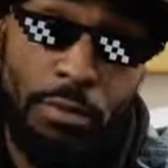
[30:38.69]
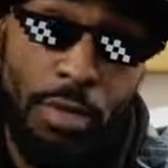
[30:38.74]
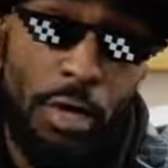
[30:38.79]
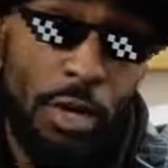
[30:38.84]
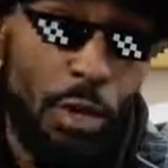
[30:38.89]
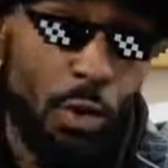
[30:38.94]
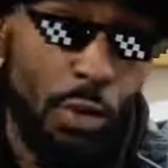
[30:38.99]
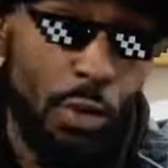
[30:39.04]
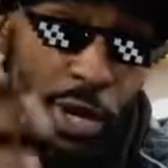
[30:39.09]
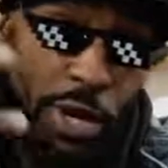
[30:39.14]

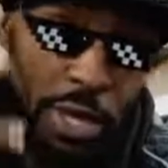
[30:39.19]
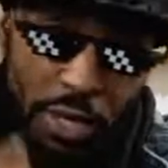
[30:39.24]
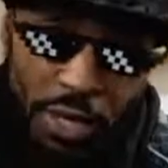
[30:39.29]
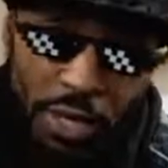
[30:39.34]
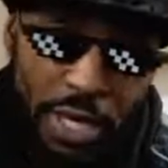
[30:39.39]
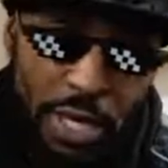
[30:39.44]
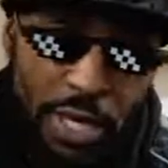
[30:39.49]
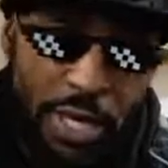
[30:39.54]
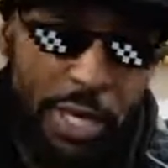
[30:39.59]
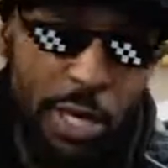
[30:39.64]

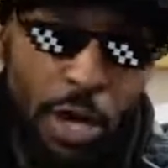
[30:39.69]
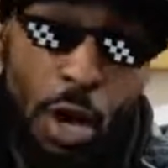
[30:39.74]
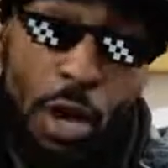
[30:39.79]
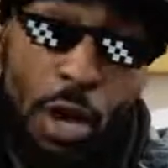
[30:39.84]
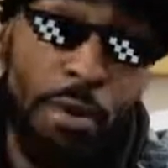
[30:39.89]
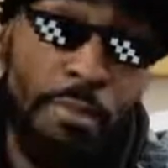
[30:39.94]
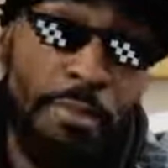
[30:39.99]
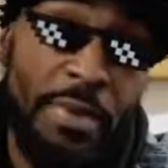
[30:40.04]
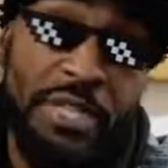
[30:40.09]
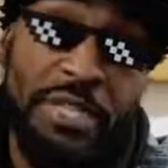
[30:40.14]
Weirdly, and all the
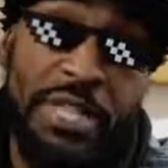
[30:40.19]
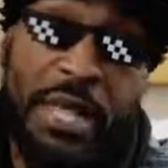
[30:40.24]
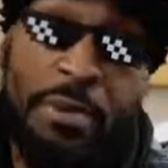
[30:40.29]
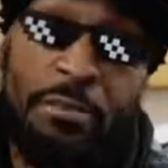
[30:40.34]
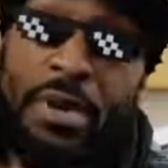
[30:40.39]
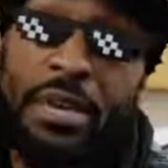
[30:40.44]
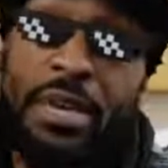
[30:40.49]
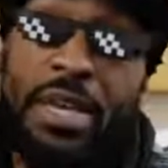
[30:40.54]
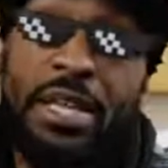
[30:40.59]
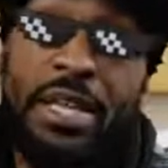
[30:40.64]
Mixtape
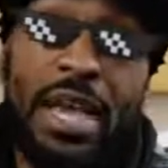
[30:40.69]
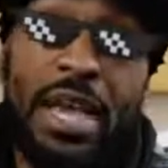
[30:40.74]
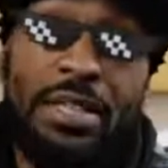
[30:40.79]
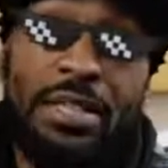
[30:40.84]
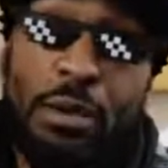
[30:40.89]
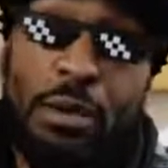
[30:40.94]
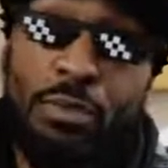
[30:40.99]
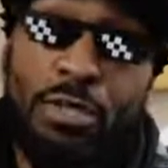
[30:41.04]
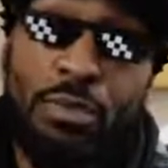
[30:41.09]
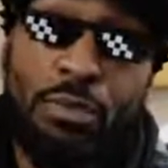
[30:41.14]
Monday cats that
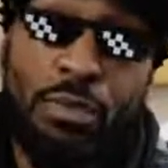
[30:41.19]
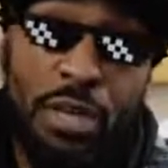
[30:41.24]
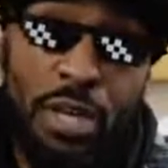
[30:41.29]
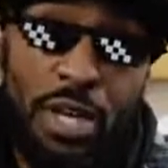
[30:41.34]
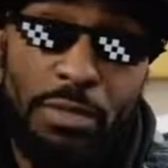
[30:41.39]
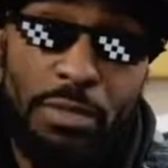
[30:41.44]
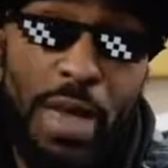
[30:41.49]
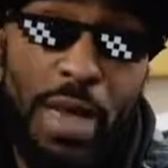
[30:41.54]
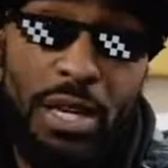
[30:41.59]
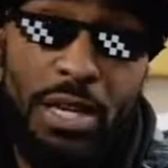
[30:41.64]
was with us
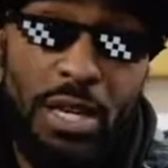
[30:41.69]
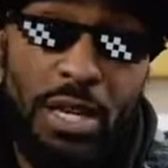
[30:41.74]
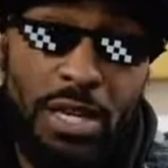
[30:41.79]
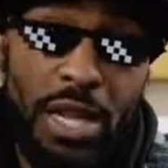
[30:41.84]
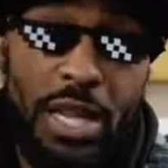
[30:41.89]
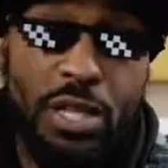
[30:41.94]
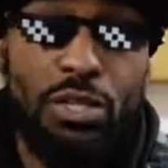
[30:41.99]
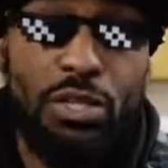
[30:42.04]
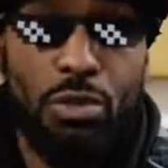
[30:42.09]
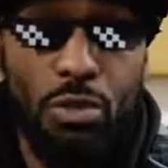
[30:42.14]
back in the day
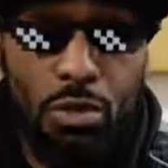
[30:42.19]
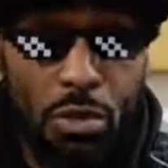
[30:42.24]
too.